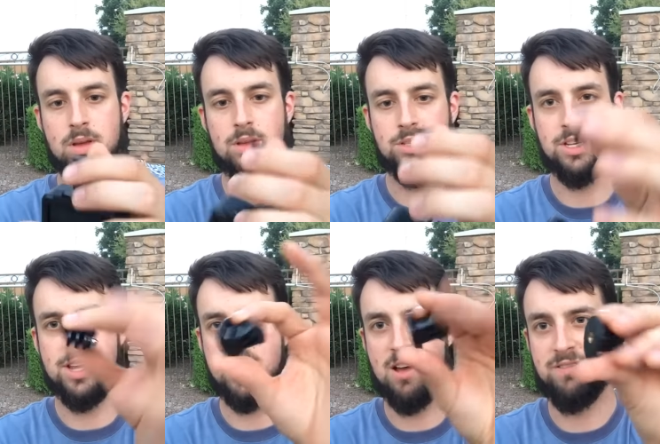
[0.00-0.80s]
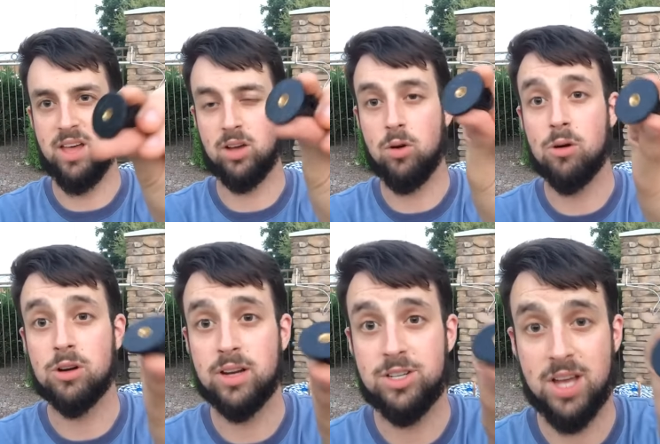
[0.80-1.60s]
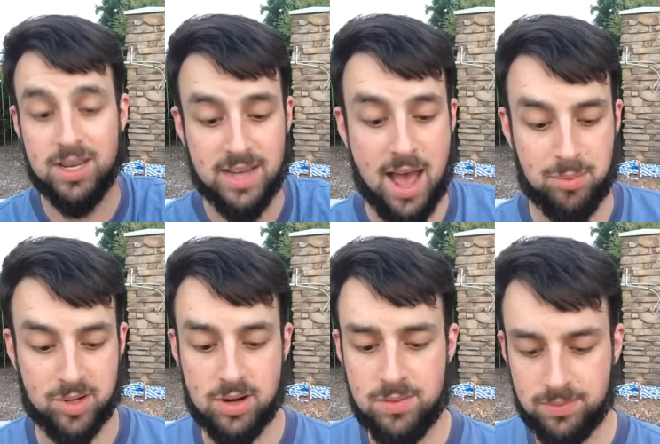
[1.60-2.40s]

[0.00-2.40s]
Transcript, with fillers: So you take off that quarter inch adapter.